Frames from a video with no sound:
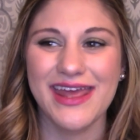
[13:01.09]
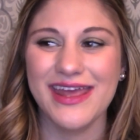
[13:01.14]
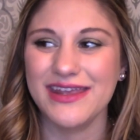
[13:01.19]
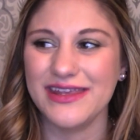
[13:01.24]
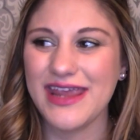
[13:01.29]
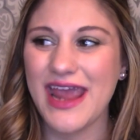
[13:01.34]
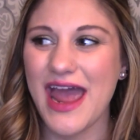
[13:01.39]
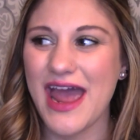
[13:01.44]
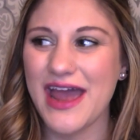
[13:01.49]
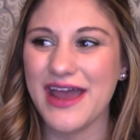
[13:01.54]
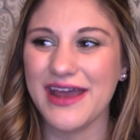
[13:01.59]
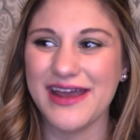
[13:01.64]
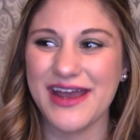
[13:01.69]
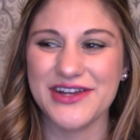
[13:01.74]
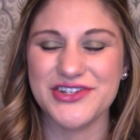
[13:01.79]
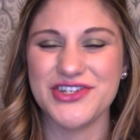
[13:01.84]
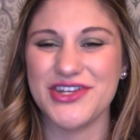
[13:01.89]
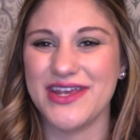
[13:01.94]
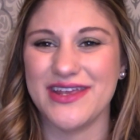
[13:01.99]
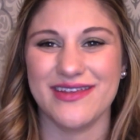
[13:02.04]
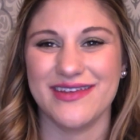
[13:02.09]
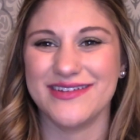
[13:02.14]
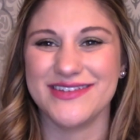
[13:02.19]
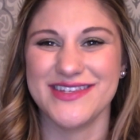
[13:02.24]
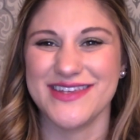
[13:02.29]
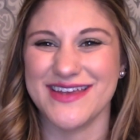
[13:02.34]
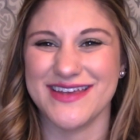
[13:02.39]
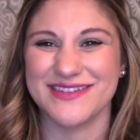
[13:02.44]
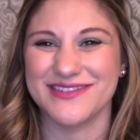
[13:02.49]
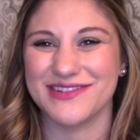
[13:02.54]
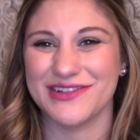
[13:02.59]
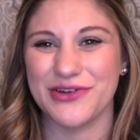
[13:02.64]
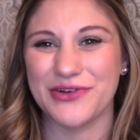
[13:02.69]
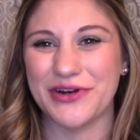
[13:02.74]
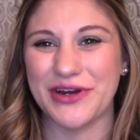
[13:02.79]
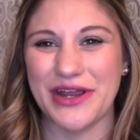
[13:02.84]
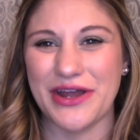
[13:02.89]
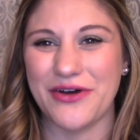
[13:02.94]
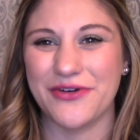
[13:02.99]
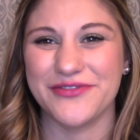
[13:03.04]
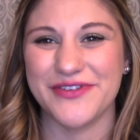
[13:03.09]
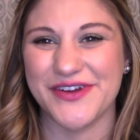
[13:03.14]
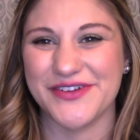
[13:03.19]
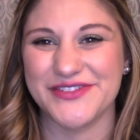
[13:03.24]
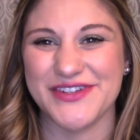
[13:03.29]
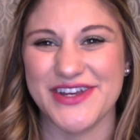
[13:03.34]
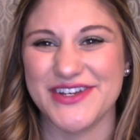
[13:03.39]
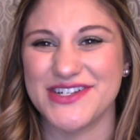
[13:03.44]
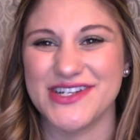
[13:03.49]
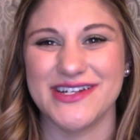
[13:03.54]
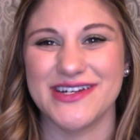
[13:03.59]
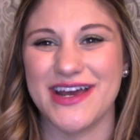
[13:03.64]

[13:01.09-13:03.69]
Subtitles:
"Yeah, actually it's a L'Oreal foundation.